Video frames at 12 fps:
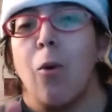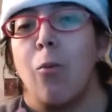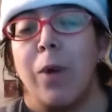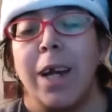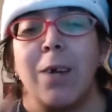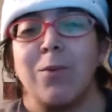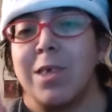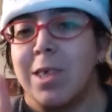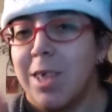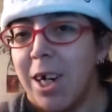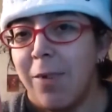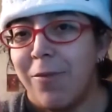When I was
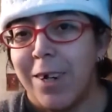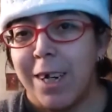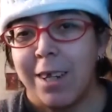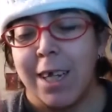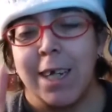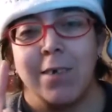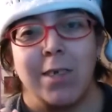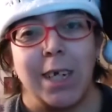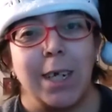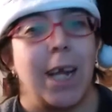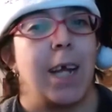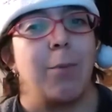terrified of clowns,
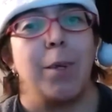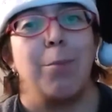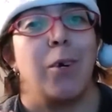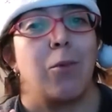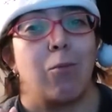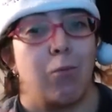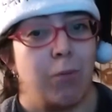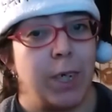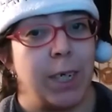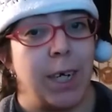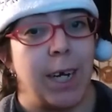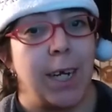he had me both
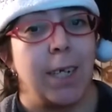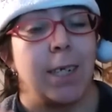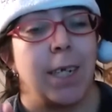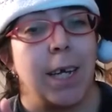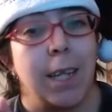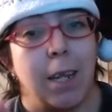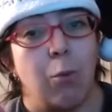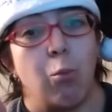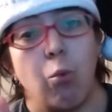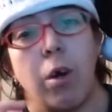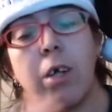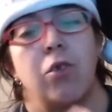read it and
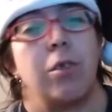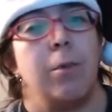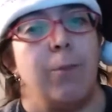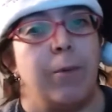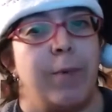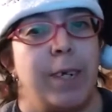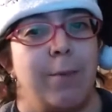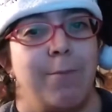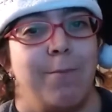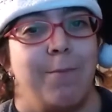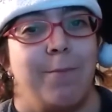then watch the movie.